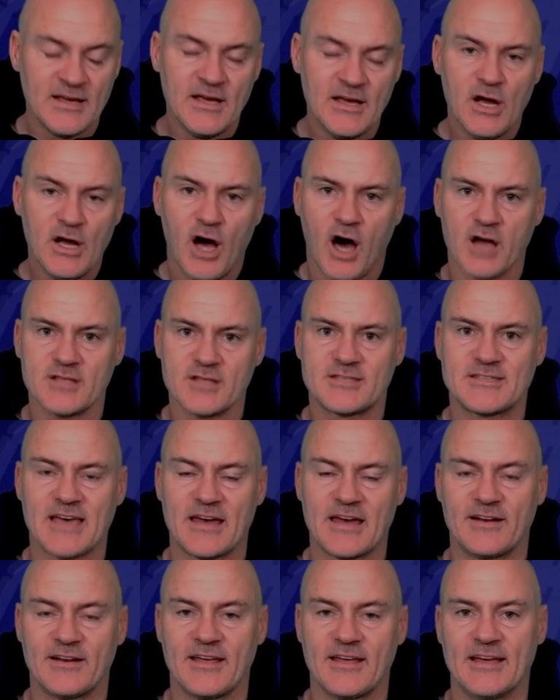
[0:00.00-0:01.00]
On
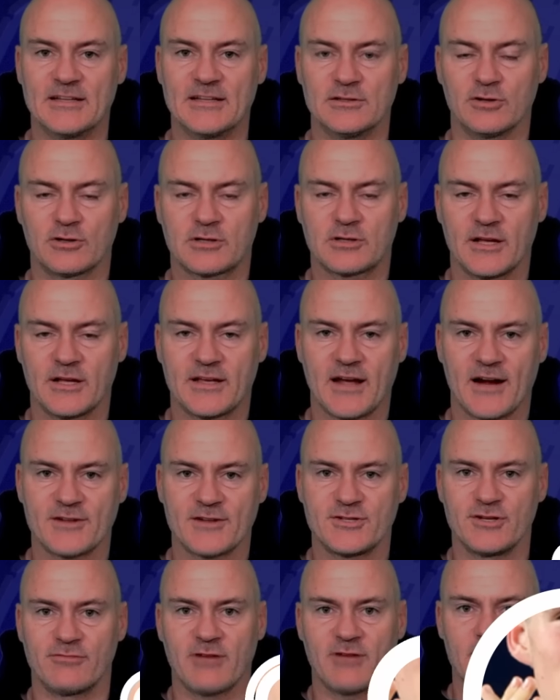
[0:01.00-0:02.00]
Saturday it looked like
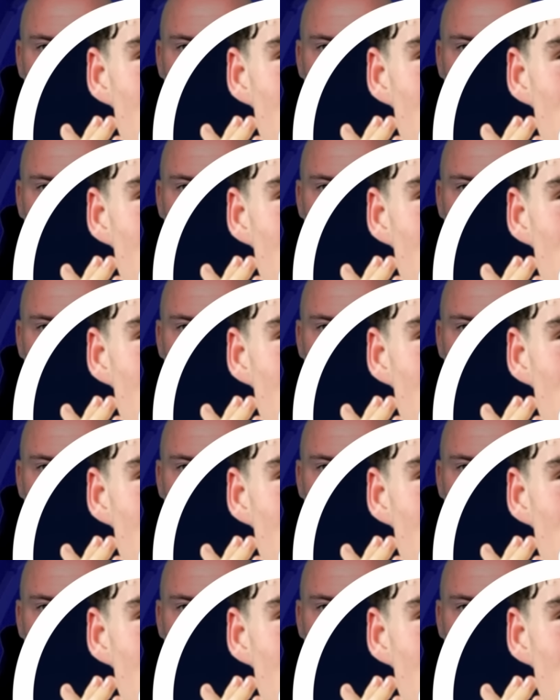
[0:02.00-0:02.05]
Archie Gray was